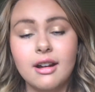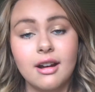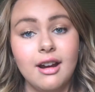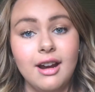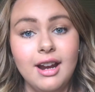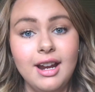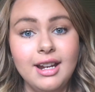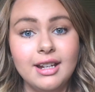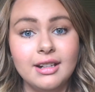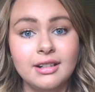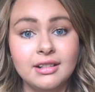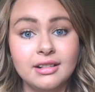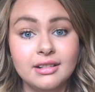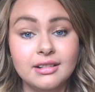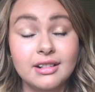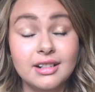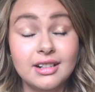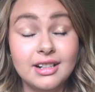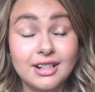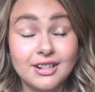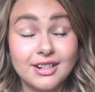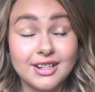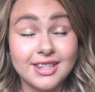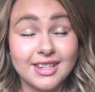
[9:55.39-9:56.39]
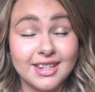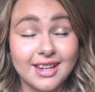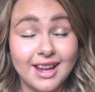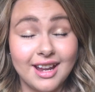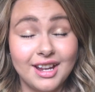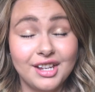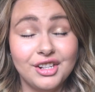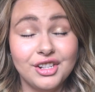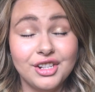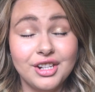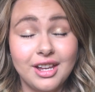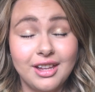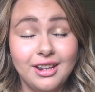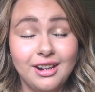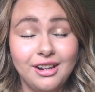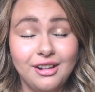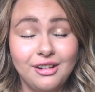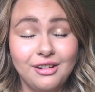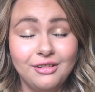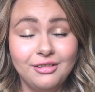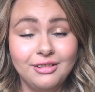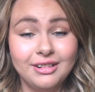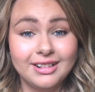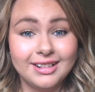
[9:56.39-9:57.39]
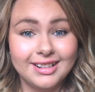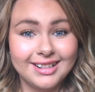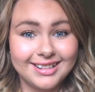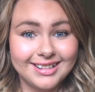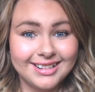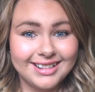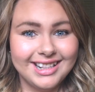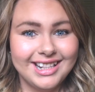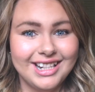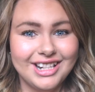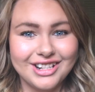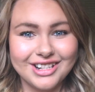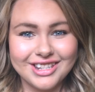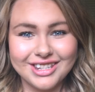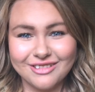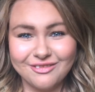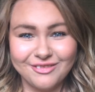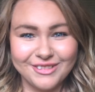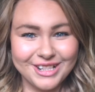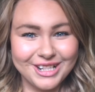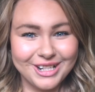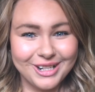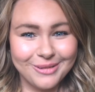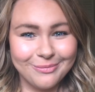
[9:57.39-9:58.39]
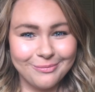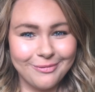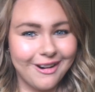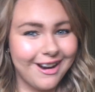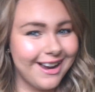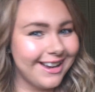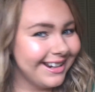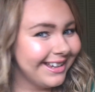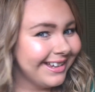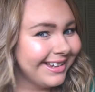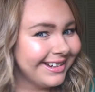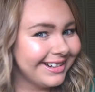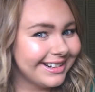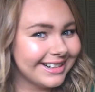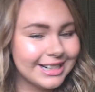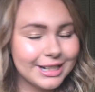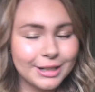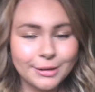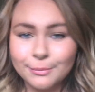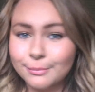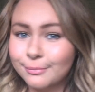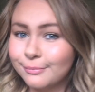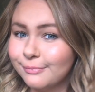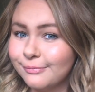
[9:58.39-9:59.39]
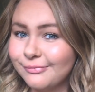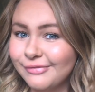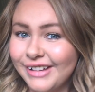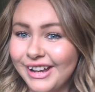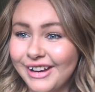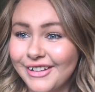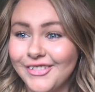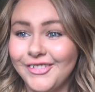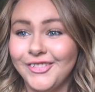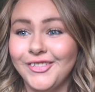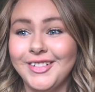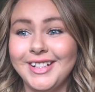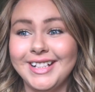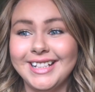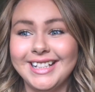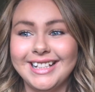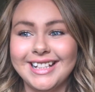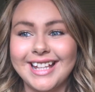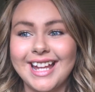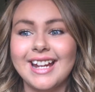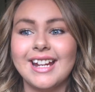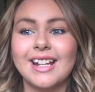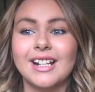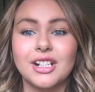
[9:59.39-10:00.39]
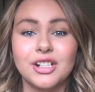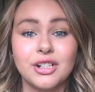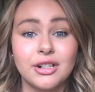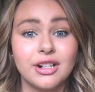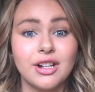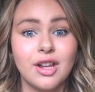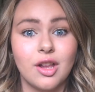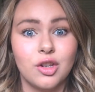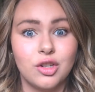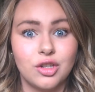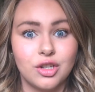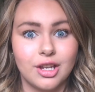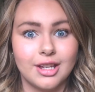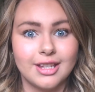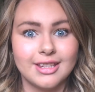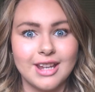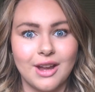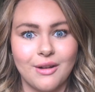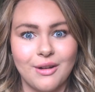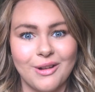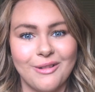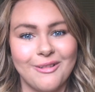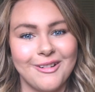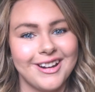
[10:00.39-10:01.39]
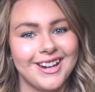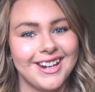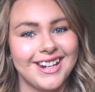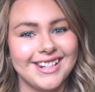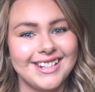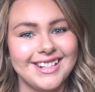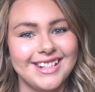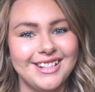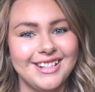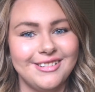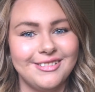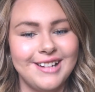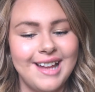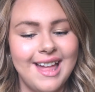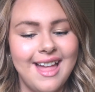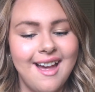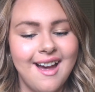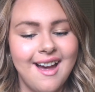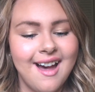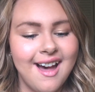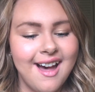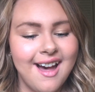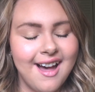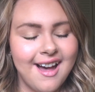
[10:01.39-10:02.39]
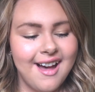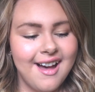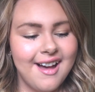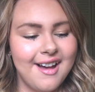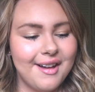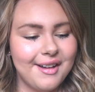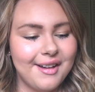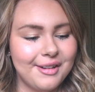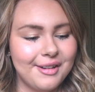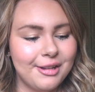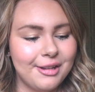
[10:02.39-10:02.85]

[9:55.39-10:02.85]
Alright, and here's the eyeshadow. Here's the finished product. I really like it. It turned out just how I wanted it to.